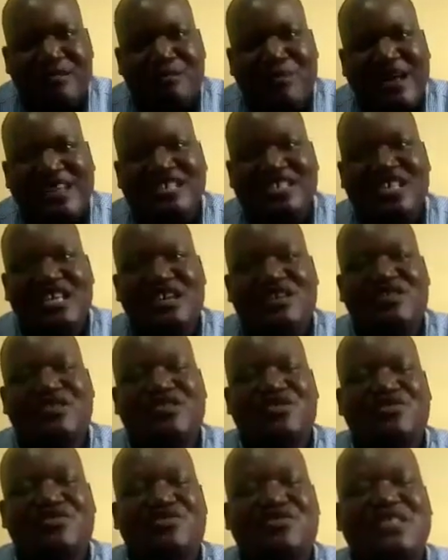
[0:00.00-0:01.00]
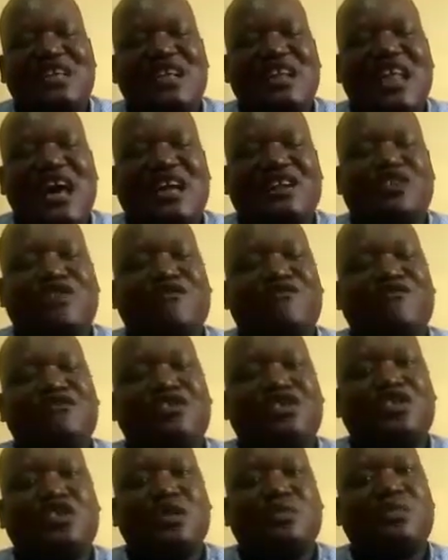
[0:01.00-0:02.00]
passing through the land of
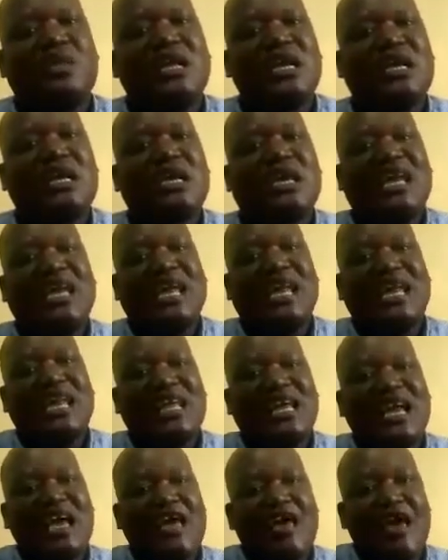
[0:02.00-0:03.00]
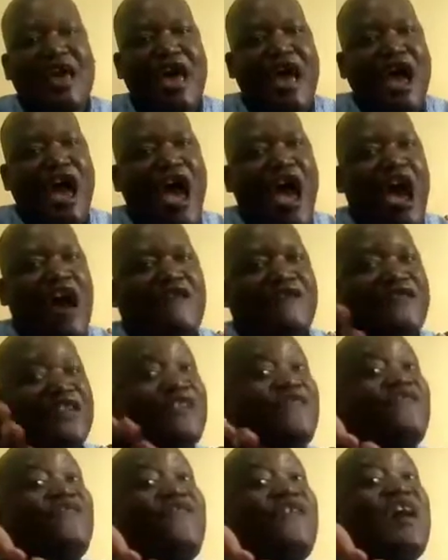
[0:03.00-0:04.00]
Egypt, killing
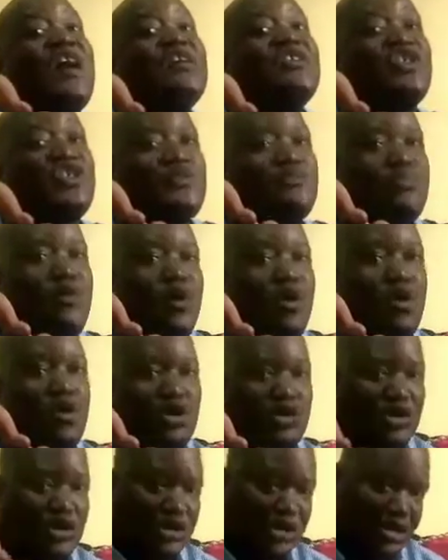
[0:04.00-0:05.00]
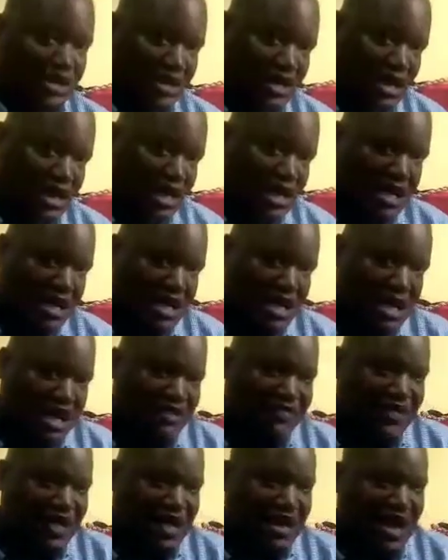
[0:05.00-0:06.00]
every firstborn
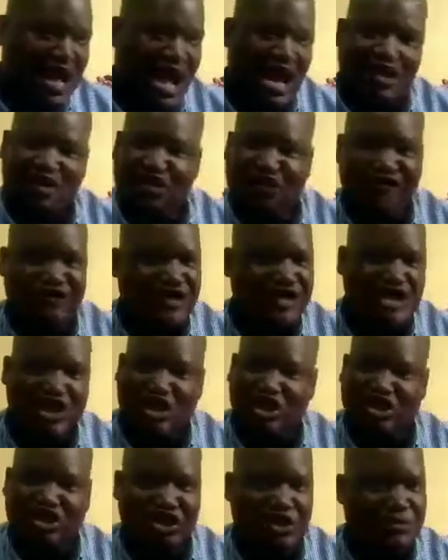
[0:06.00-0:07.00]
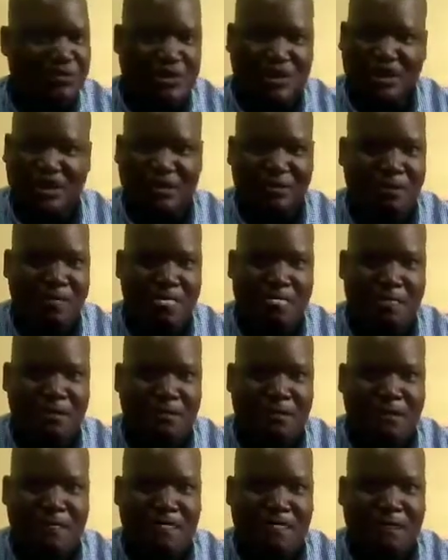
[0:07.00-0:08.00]
in the land of Egypt.
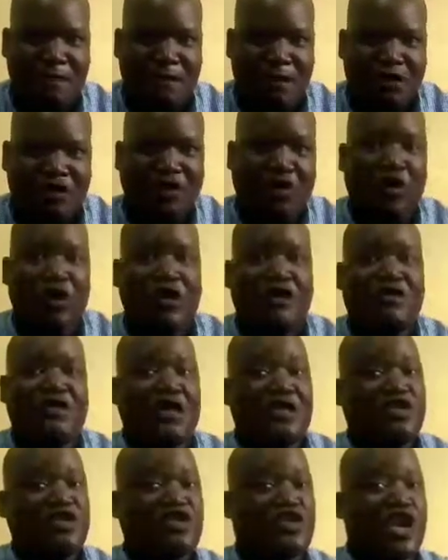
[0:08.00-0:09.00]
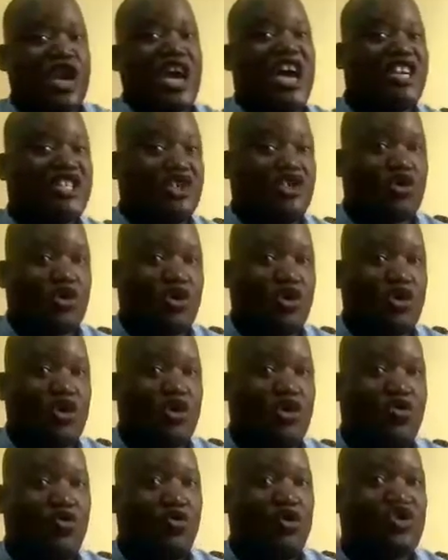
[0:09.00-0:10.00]
So this angel
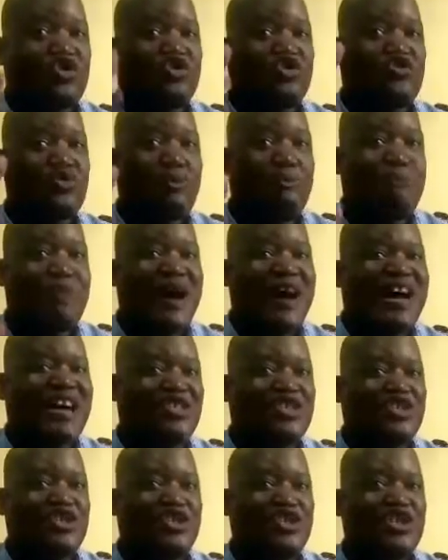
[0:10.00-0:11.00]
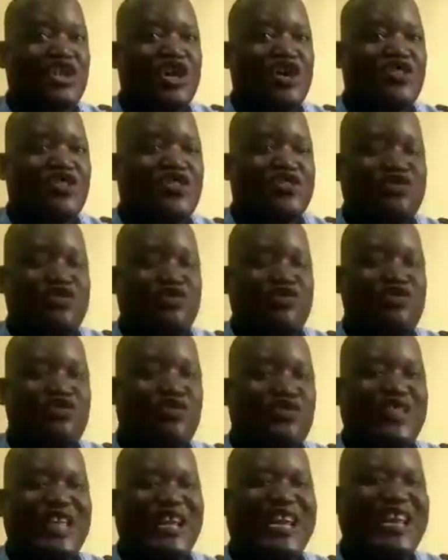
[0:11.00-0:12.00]
was to pass
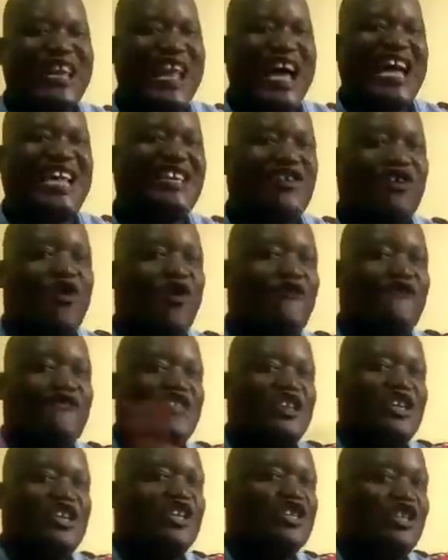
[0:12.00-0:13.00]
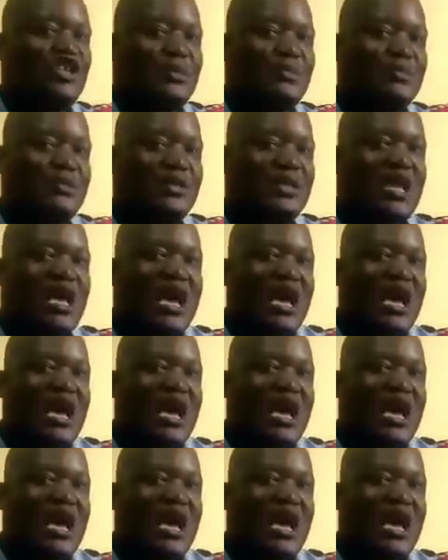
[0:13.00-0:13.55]
through the land of Egypt